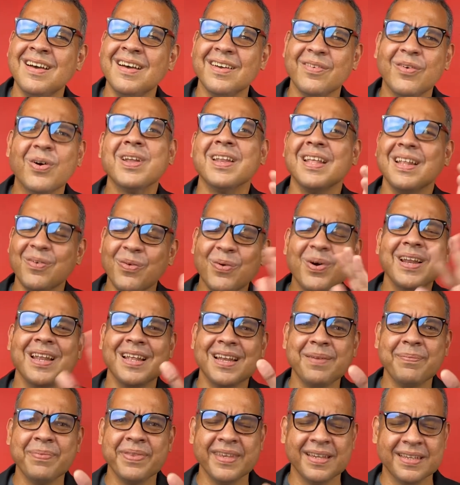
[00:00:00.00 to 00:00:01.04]
One of
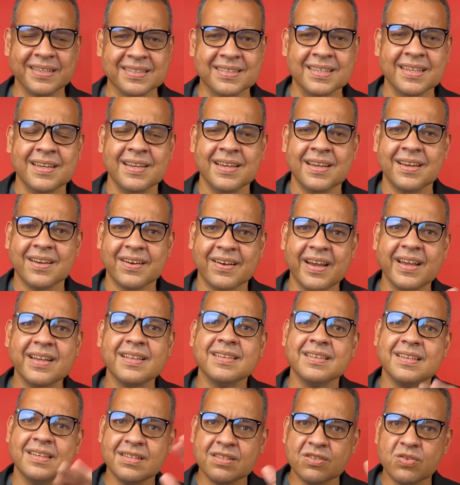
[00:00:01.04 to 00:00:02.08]
them things,
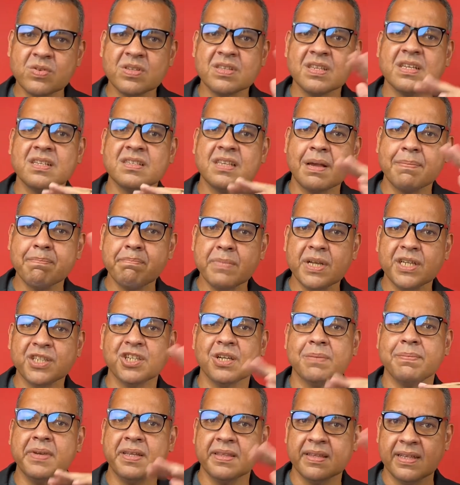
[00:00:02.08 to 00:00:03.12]
right? So it's a
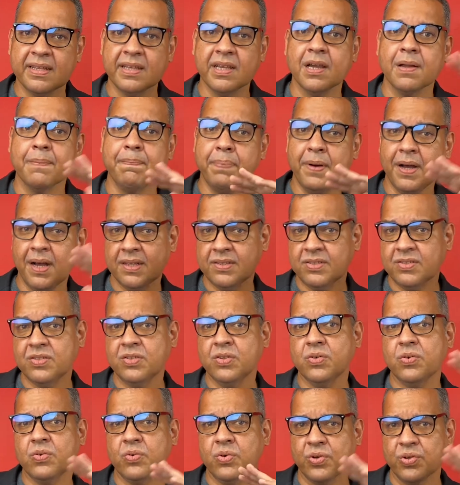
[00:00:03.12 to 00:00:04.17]
measurement, and you could pass
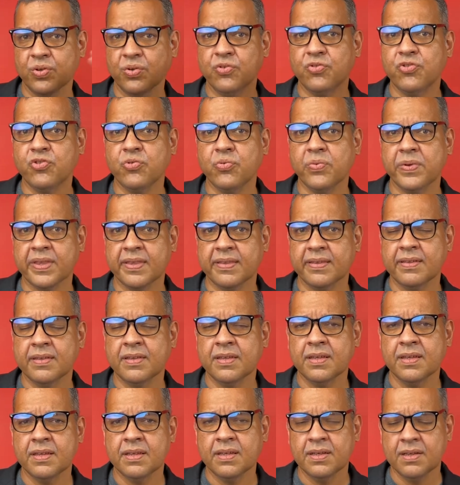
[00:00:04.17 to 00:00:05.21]
your audio through it.
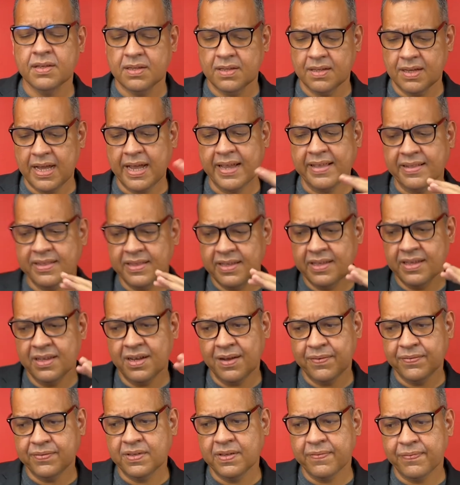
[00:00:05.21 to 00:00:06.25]
Ideally, you
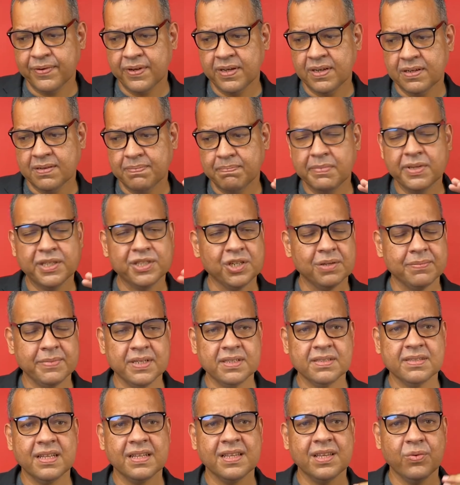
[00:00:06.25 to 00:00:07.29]
have different
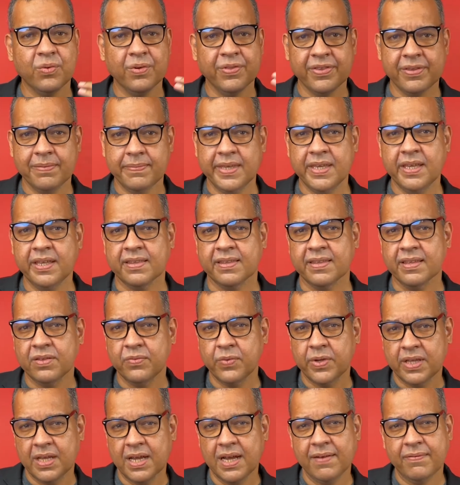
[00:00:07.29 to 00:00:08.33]
measurements that you want to be hitting
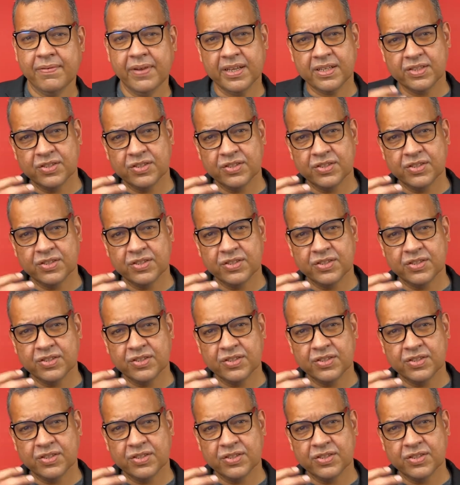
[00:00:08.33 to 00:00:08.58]
when you have like